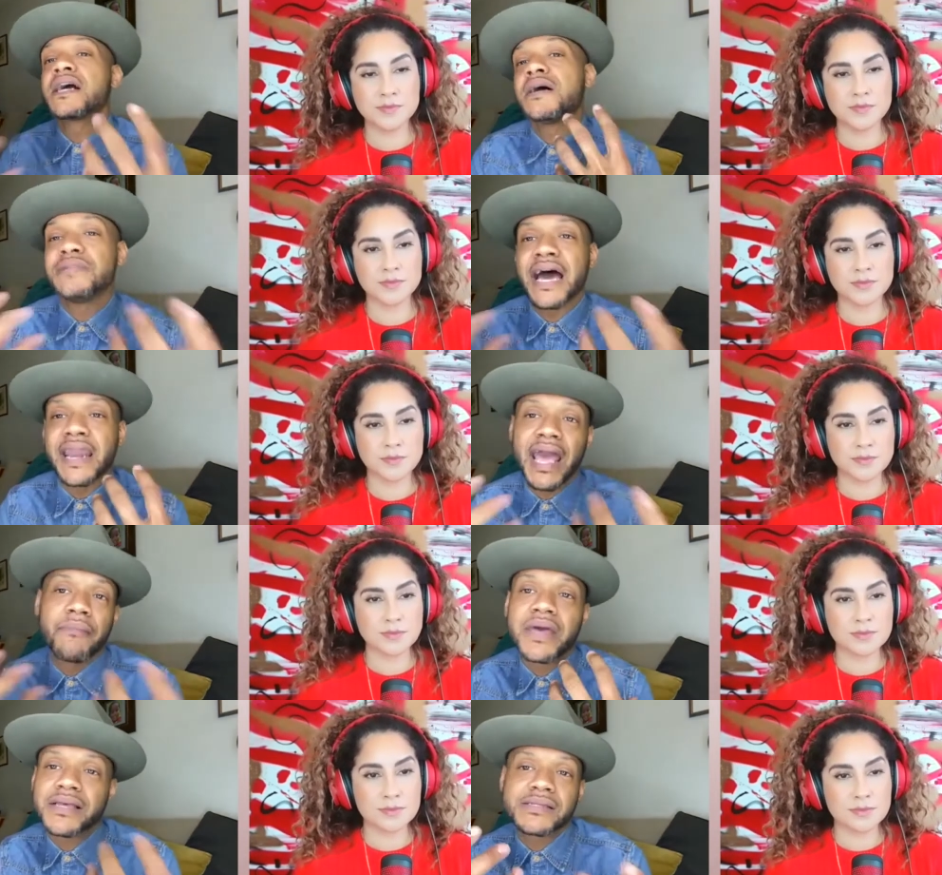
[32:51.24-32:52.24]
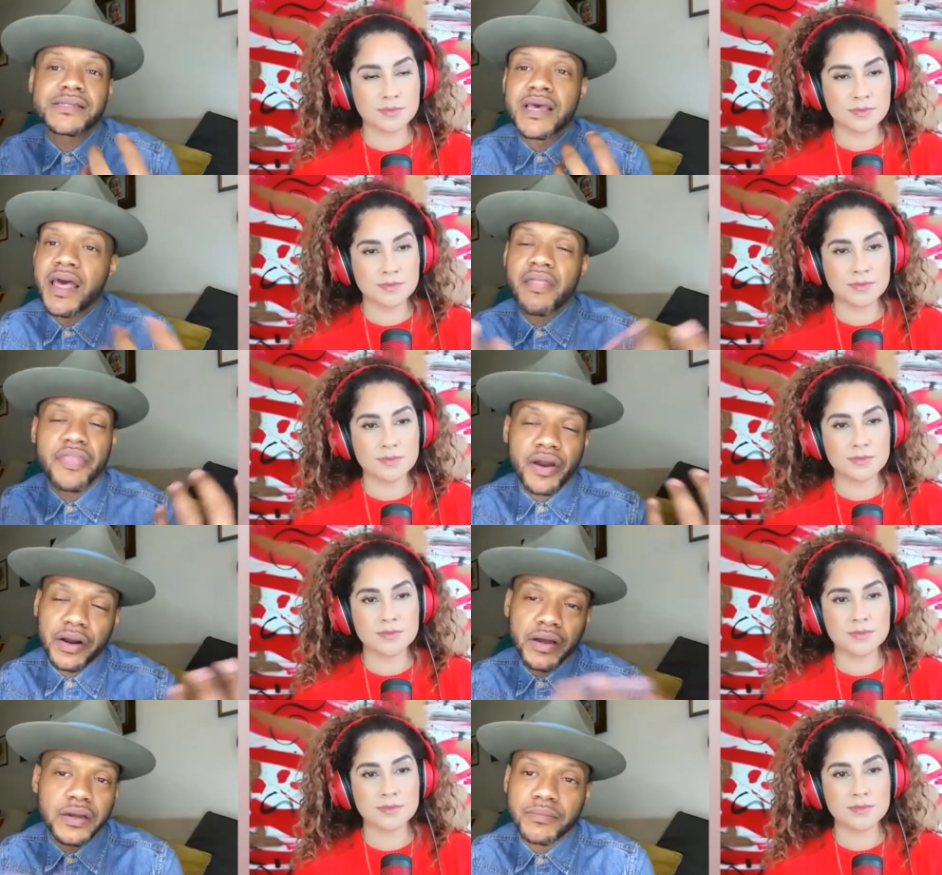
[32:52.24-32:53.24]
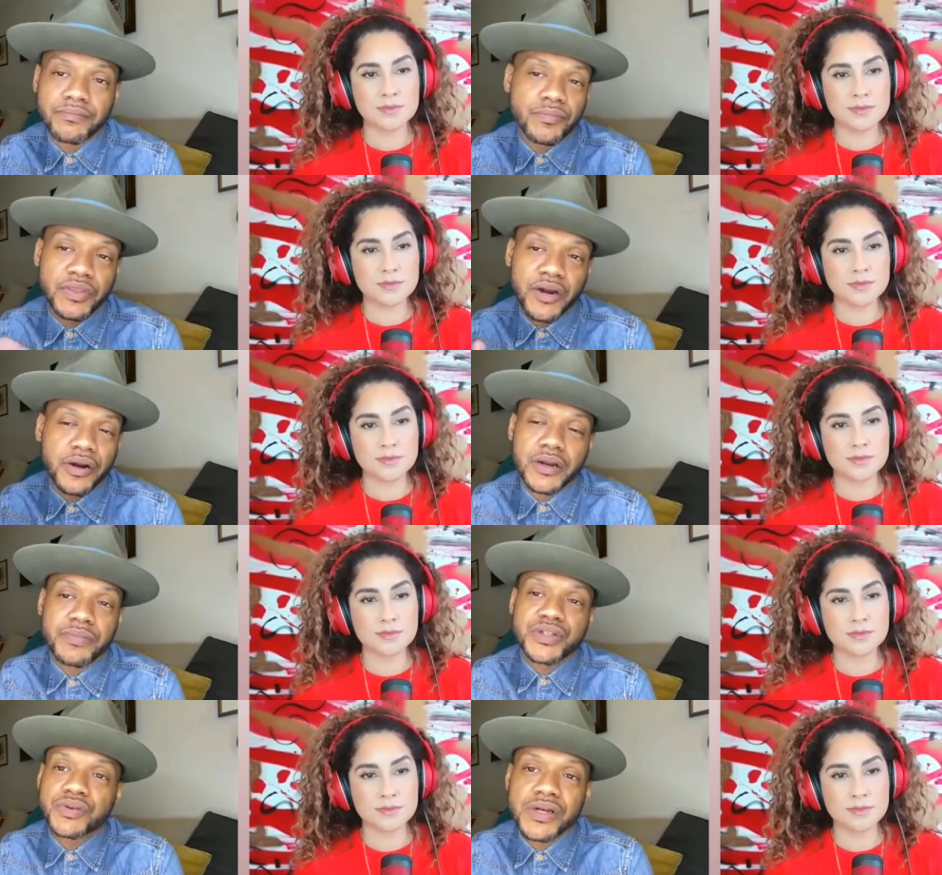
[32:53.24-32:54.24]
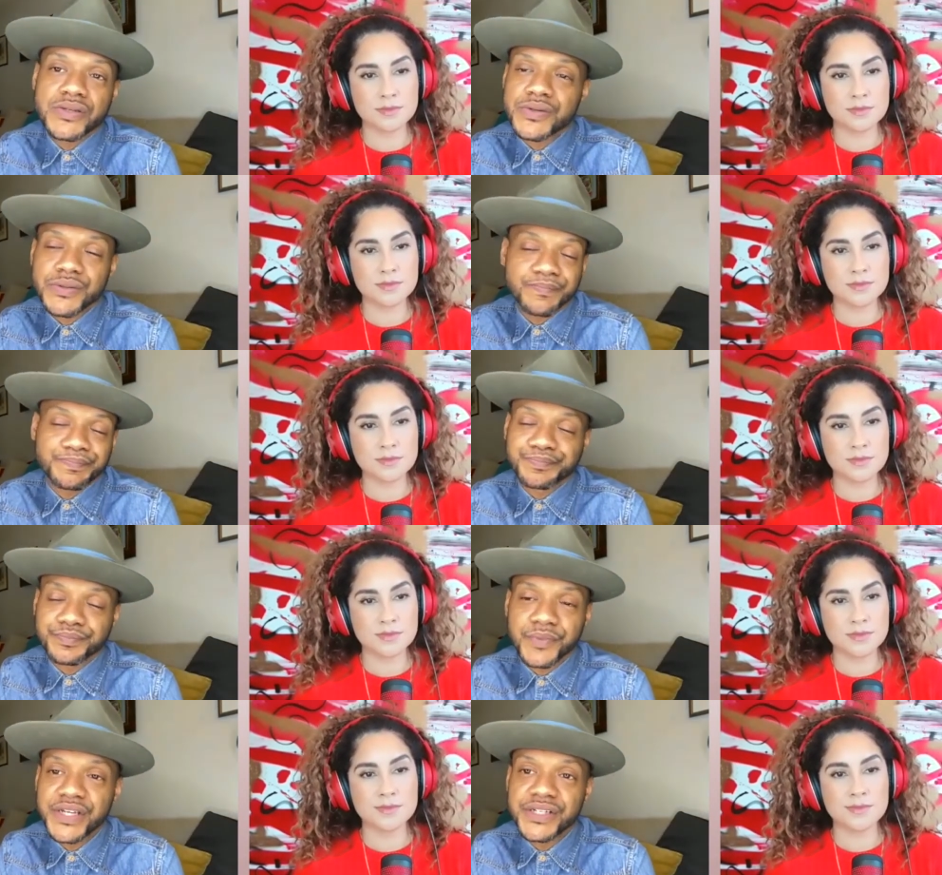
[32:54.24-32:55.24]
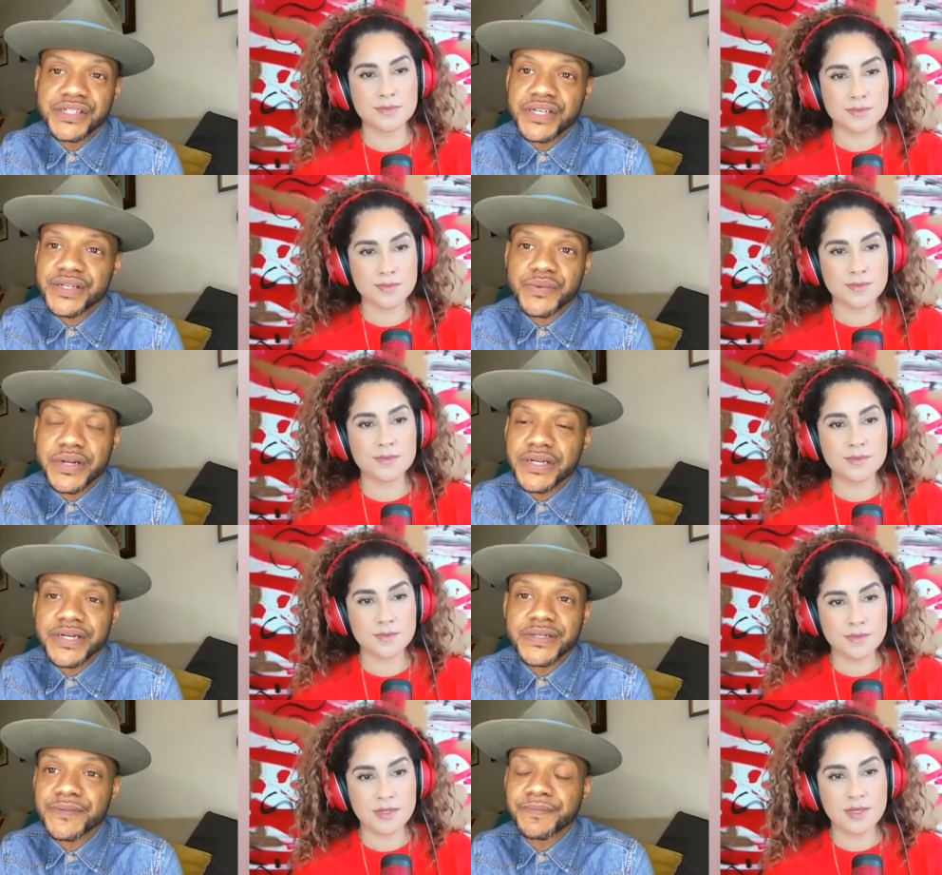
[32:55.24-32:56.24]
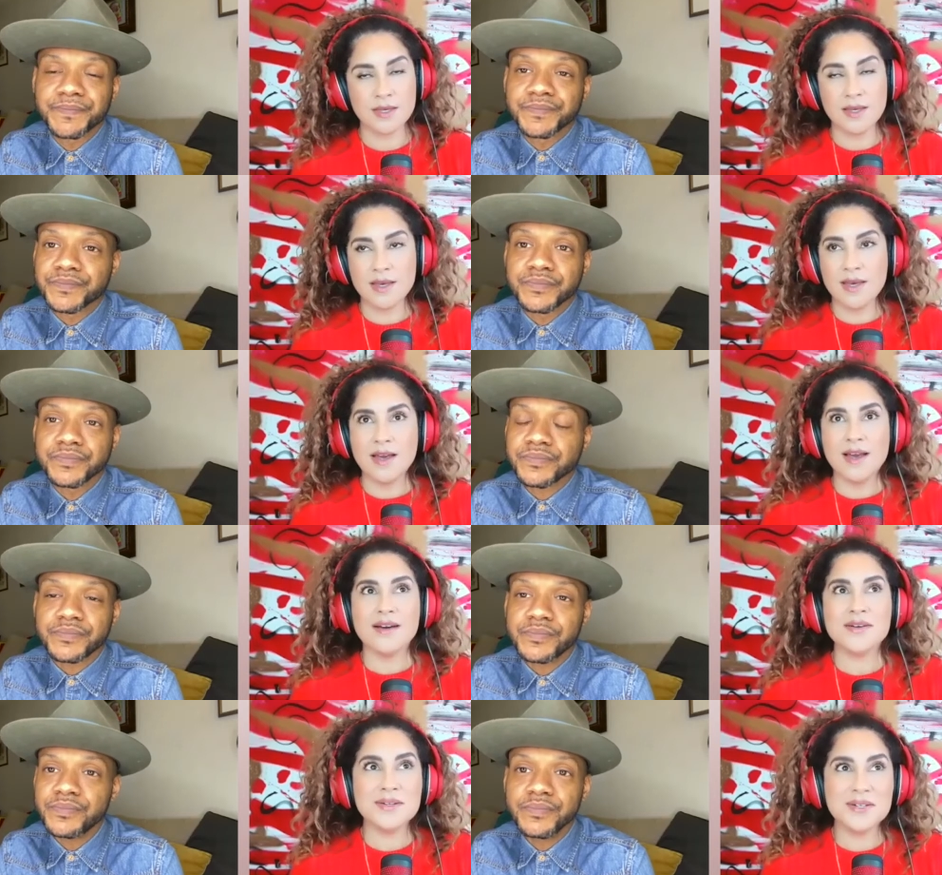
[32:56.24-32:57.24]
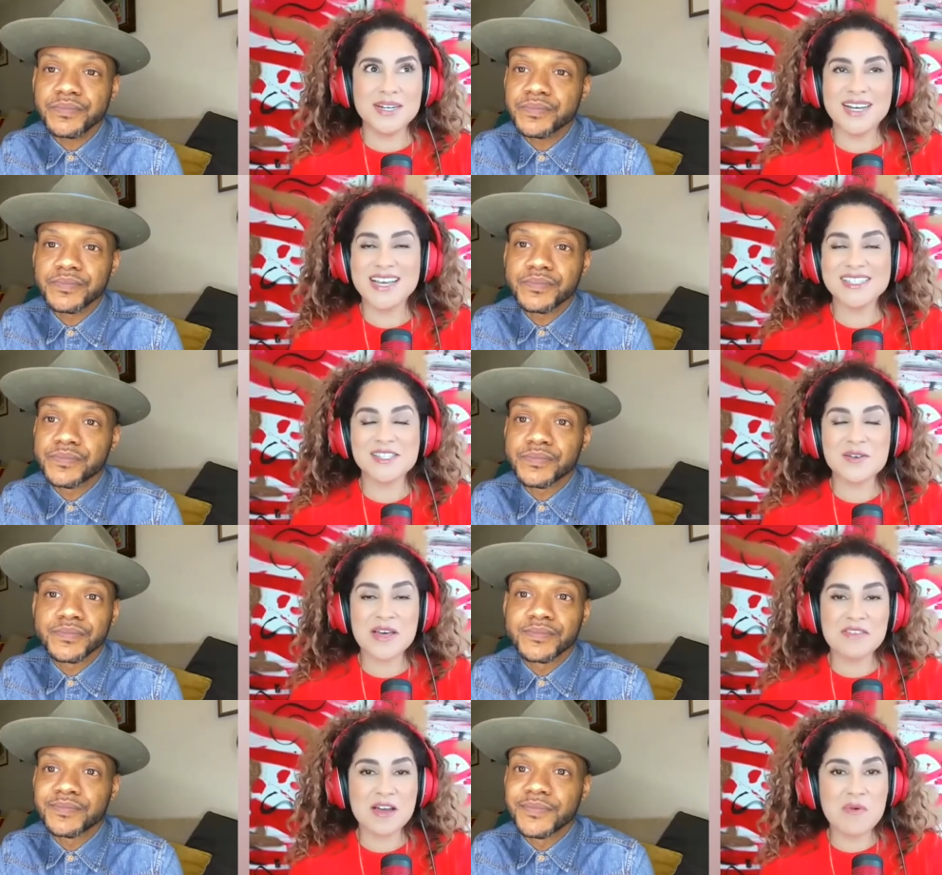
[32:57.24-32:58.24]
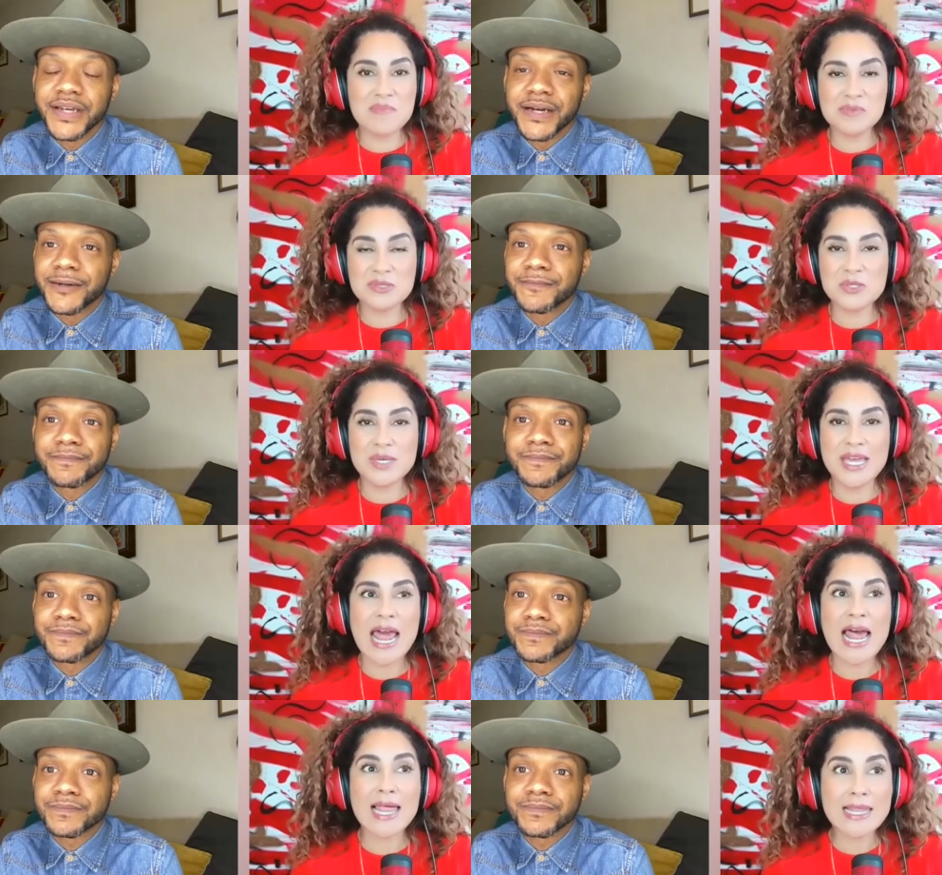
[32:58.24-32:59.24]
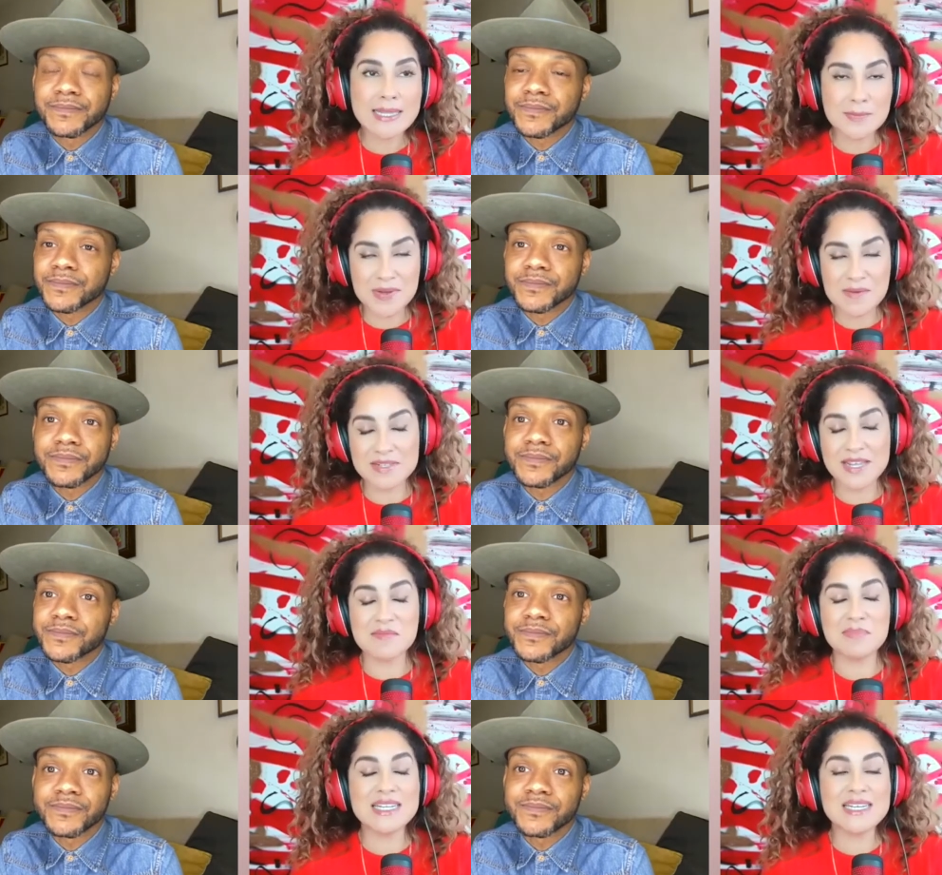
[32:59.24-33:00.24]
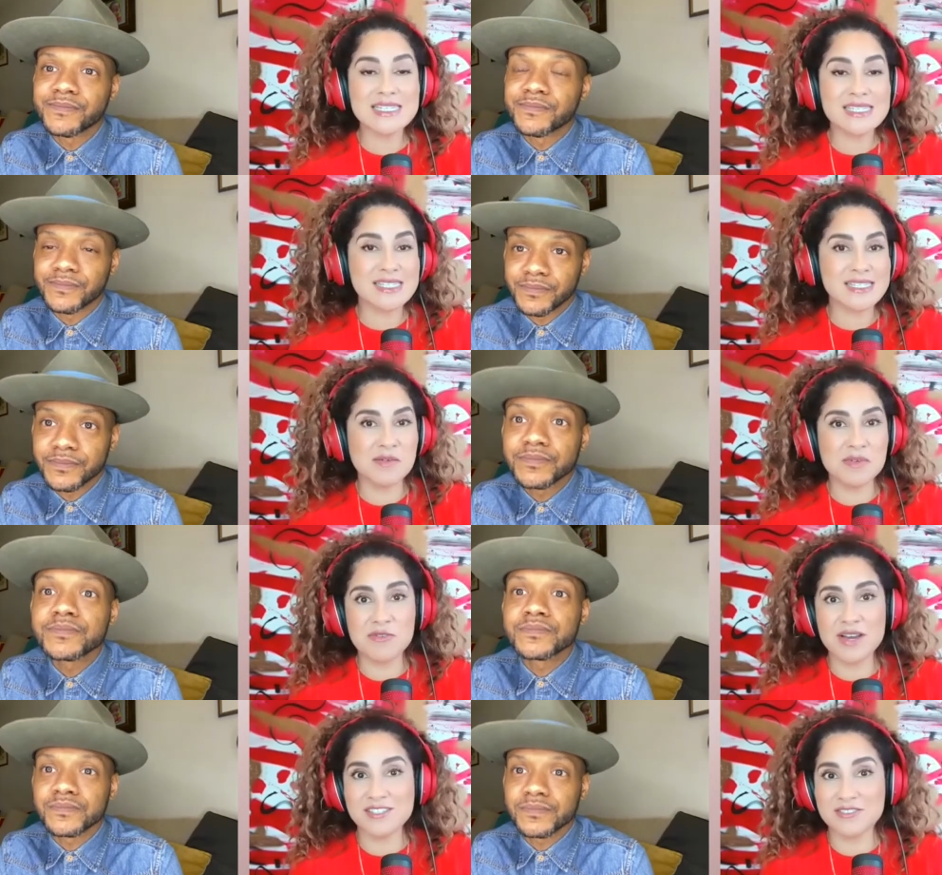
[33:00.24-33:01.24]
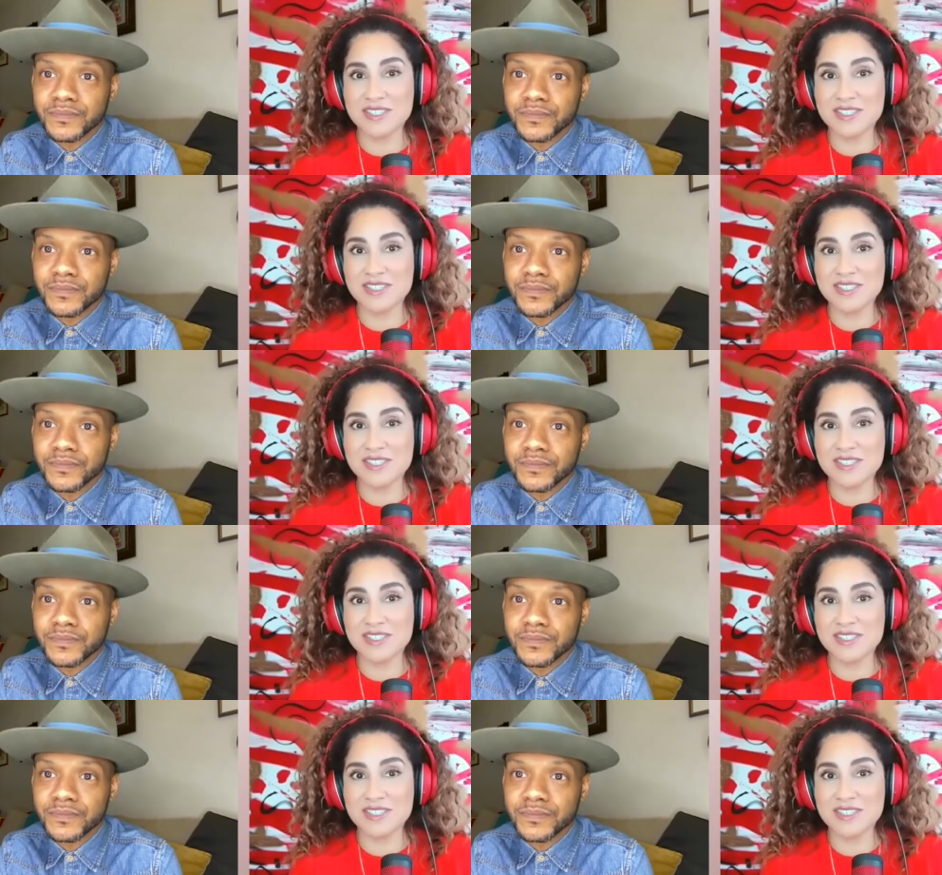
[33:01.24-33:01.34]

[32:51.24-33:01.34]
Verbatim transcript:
Speaker 1: up dynamics that are gonna that are gonna be stressors. It just is what it is.
Speaker 2: Whew, it's so heavy. I want mm-hmm. people to get help. I'm like, please, um, if you guys are